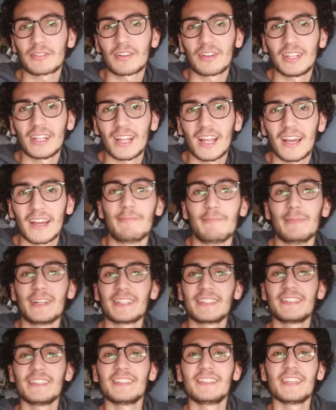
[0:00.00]
gonna lie,
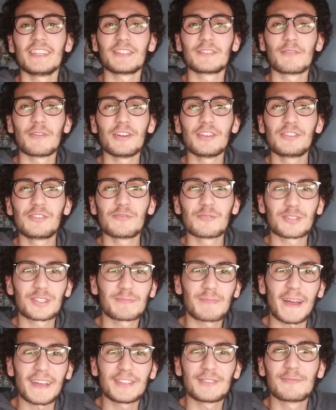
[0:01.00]
but this is going to
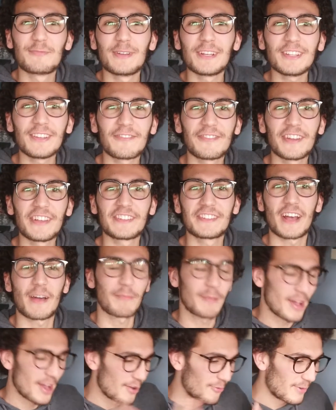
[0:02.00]
spice really things
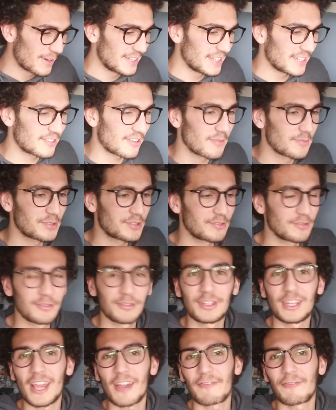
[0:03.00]
up when it comes to
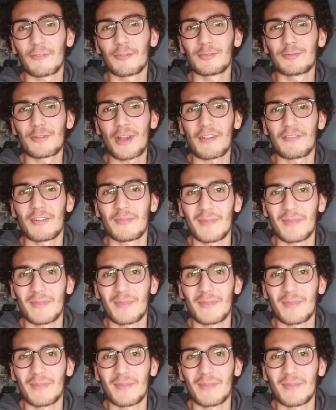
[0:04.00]
the F1 driver